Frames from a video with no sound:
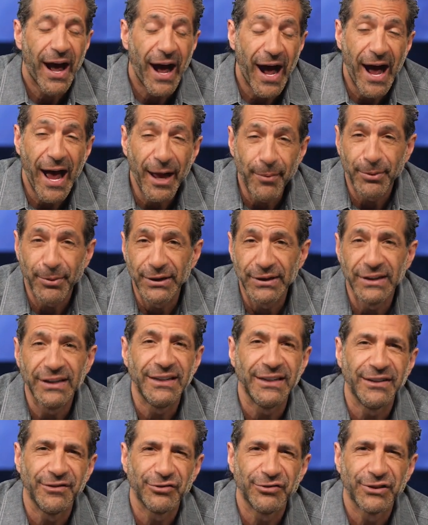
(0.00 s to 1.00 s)
I
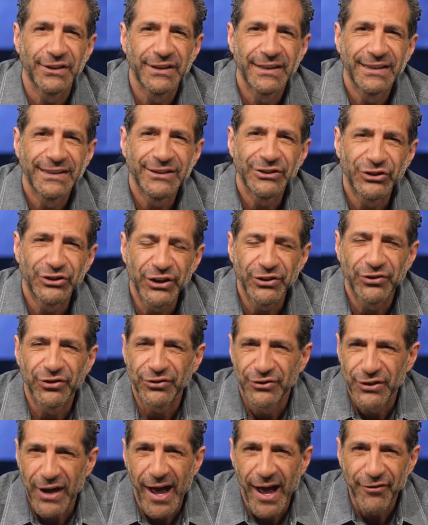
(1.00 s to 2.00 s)
believe
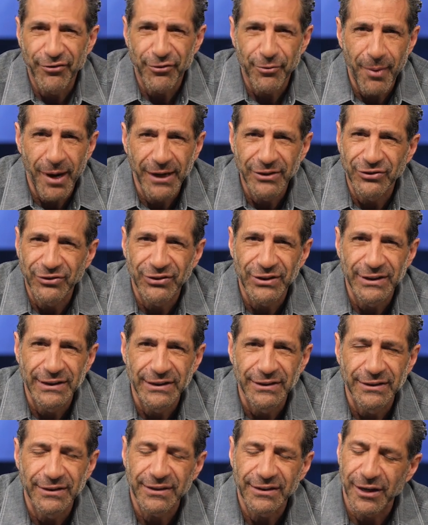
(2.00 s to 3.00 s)
Jesus died for my
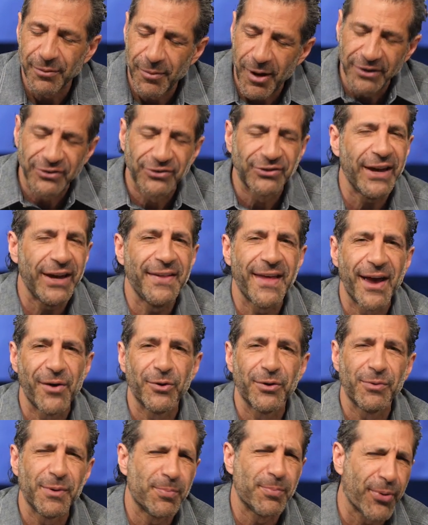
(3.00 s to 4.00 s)
sin. Come on, say that
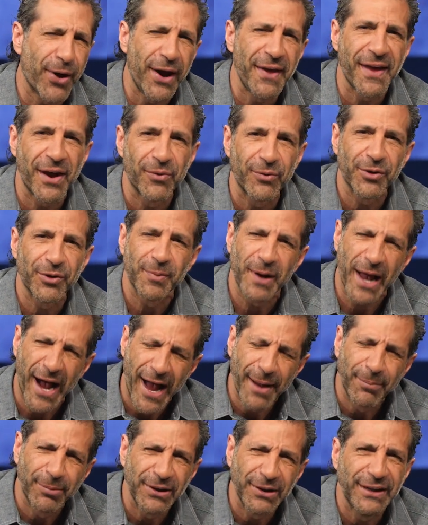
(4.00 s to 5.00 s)
with me. Pray that with me.
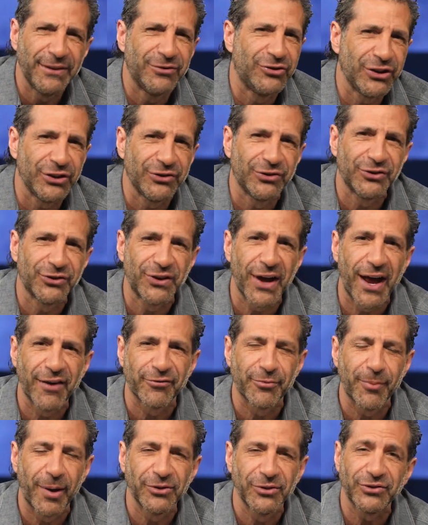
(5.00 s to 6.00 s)
I believe Jesus
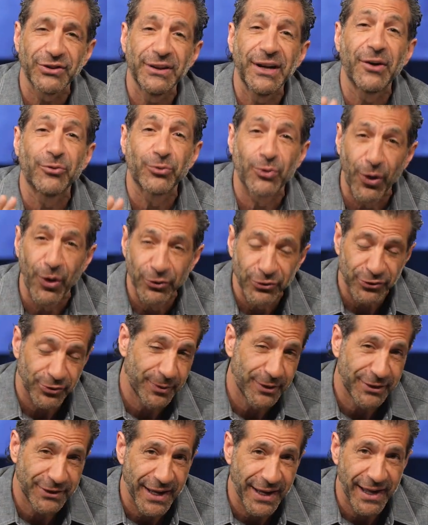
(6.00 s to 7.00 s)
died for my sin and rose
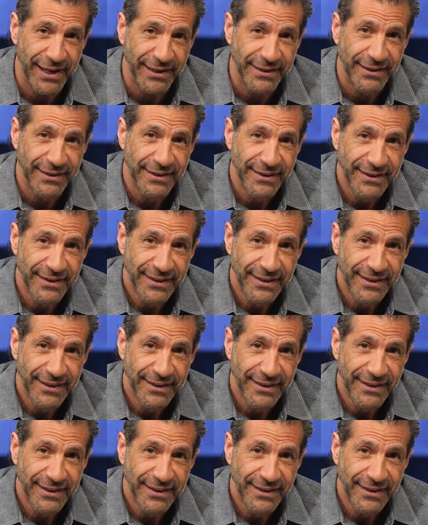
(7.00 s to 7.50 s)
from the dead.